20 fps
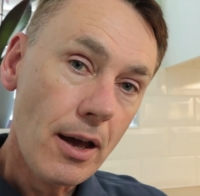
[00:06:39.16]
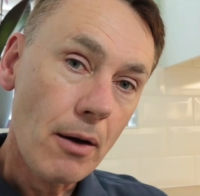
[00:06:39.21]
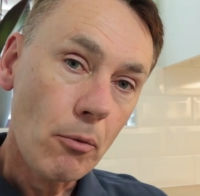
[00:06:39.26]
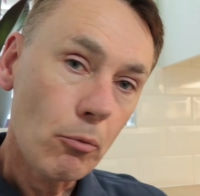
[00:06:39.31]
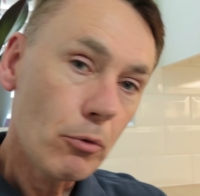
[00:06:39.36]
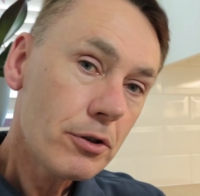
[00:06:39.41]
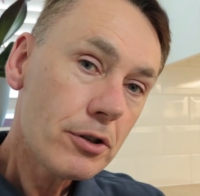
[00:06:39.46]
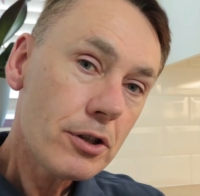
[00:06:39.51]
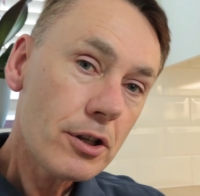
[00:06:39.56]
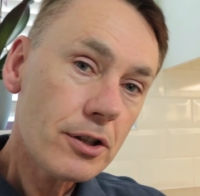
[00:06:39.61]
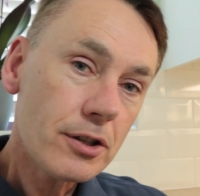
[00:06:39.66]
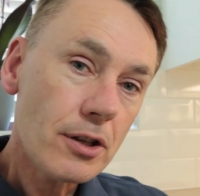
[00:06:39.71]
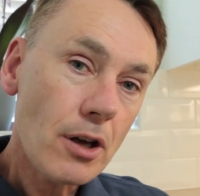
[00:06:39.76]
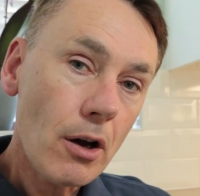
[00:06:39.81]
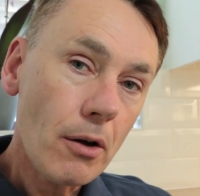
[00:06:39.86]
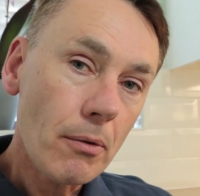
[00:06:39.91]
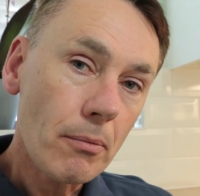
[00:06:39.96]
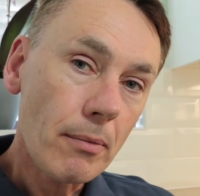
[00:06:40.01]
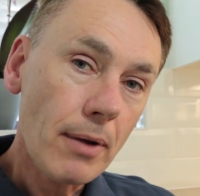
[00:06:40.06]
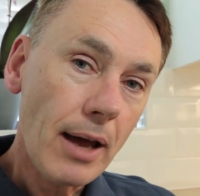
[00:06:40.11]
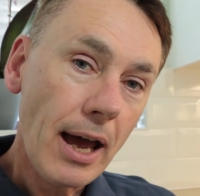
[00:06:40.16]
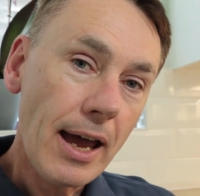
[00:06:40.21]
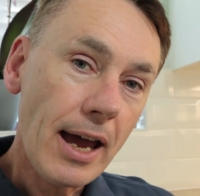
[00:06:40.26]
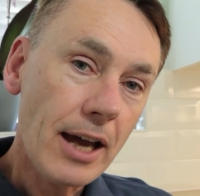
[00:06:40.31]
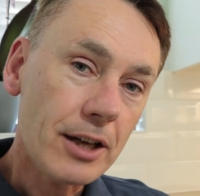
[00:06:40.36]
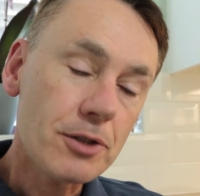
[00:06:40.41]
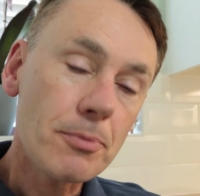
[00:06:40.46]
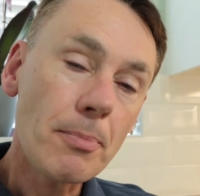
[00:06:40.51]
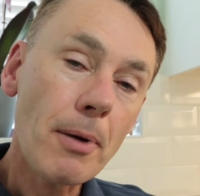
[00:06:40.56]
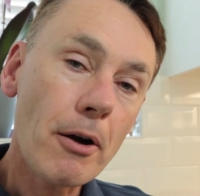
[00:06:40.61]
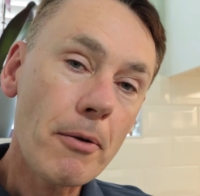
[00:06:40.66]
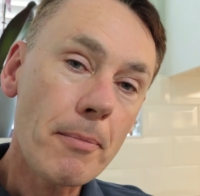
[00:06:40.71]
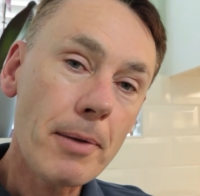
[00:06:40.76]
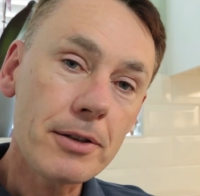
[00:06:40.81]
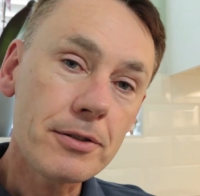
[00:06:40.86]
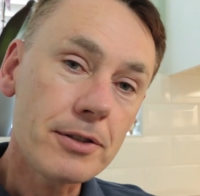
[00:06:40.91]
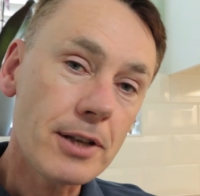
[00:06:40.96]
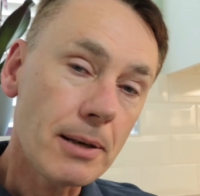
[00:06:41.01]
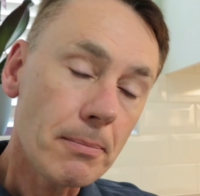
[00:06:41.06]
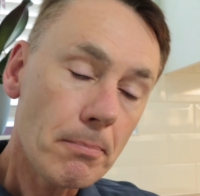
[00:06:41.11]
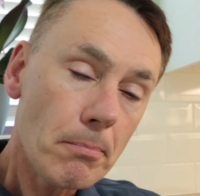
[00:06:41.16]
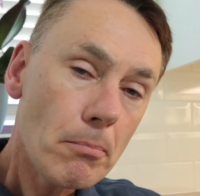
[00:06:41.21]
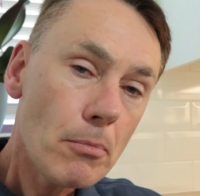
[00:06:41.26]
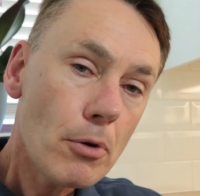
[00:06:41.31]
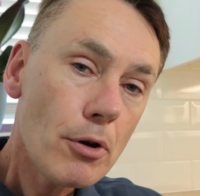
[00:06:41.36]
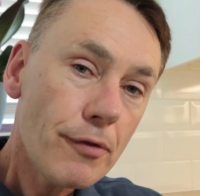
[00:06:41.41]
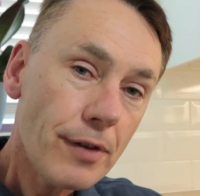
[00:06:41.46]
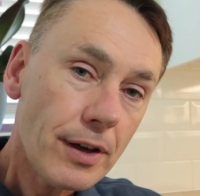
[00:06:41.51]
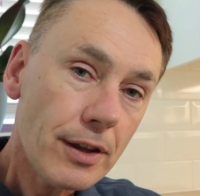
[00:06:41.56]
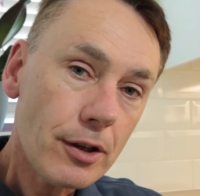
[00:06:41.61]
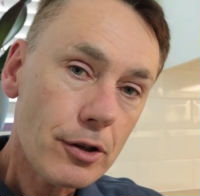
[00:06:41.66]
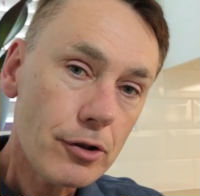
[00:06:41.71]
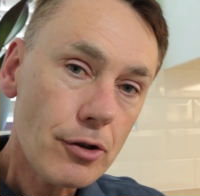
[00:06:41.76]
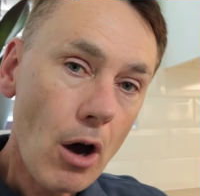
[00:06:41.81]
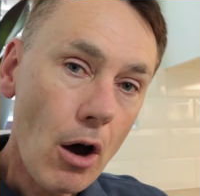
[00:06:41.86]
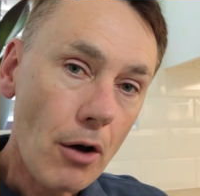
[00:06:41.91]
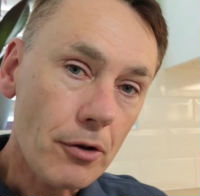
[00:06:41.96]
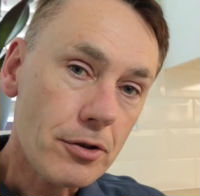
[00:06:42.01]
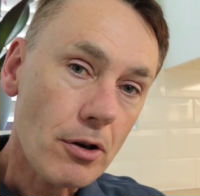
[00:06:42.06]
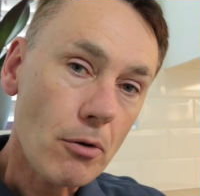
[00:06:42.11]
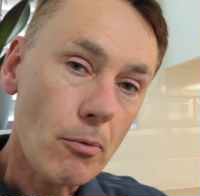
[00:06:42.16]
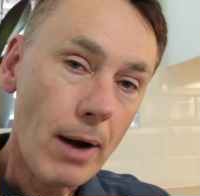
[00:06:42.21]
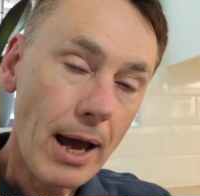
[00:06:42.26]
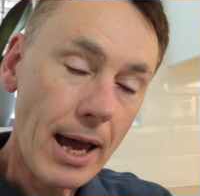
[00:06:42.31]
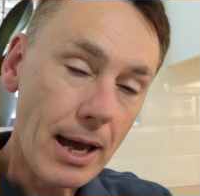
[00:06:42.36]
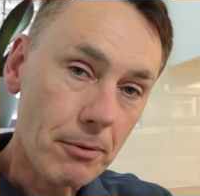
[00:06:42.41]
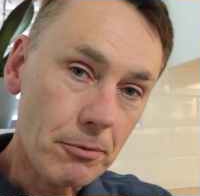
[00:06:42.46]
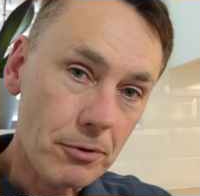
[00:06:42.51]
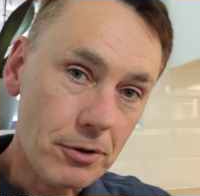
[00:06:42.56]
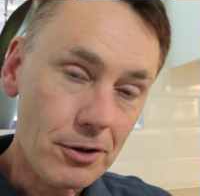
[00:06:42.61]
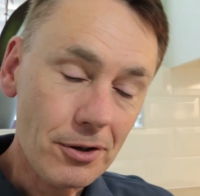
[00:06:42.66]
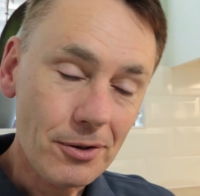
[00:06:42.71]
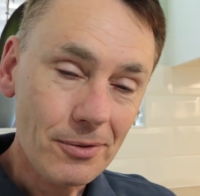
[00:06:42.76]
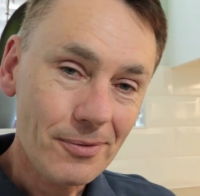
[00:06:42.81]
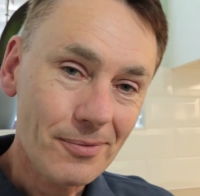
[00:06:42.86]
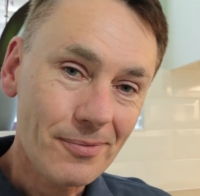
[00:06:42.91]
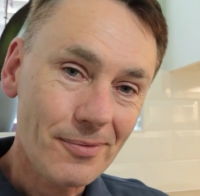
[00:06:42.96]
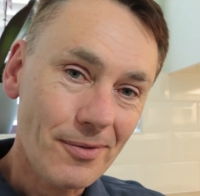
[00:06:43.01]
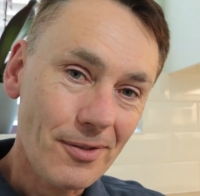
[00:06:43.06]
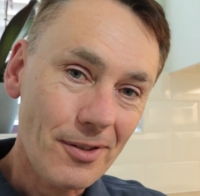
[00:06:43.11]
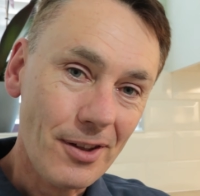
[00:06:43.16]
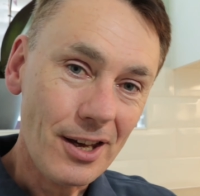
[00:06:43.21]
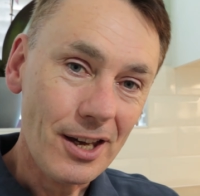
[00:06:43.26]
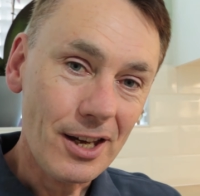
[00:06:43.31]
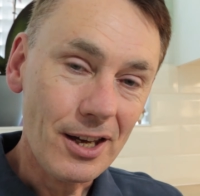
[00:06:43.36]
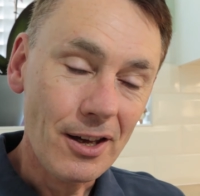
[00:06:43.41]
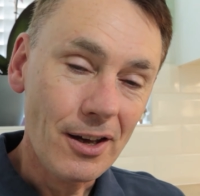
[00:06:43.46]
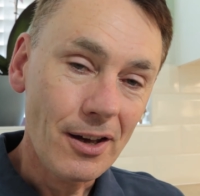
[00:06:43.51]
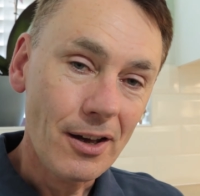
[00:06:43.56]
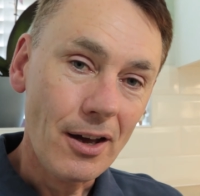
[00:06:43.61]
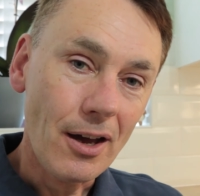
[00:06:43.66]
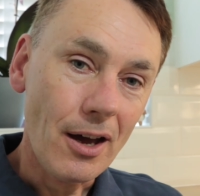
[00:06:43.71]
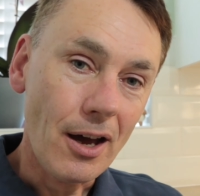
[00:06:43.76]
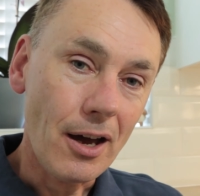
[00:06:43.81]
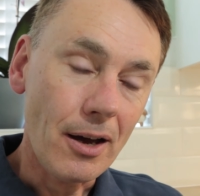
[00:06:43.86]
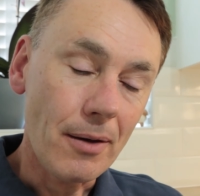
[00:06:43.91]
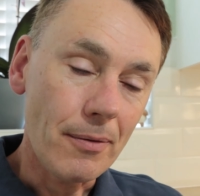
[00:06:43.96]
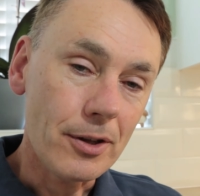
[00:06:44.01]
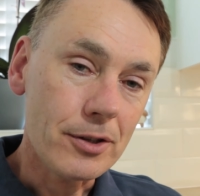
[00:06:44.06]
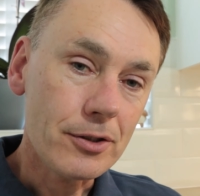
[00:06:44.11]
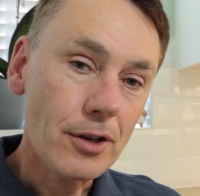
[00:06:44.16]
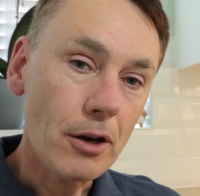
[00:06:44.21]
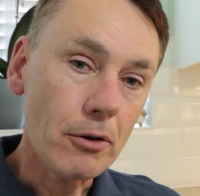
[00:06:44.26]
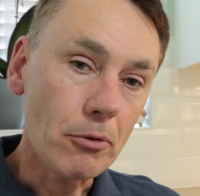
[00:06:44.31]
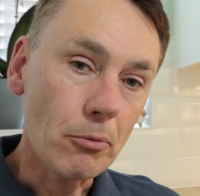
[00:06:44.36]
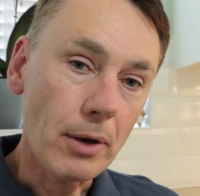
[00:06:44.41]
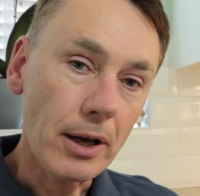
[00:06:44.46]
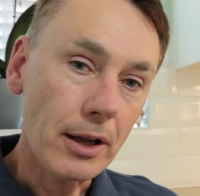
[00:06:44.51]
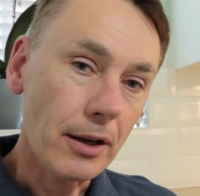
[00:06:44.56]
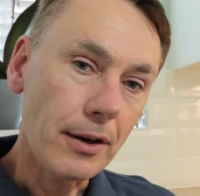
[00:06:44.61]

once you start experimenting, moving the dot around the tone wheel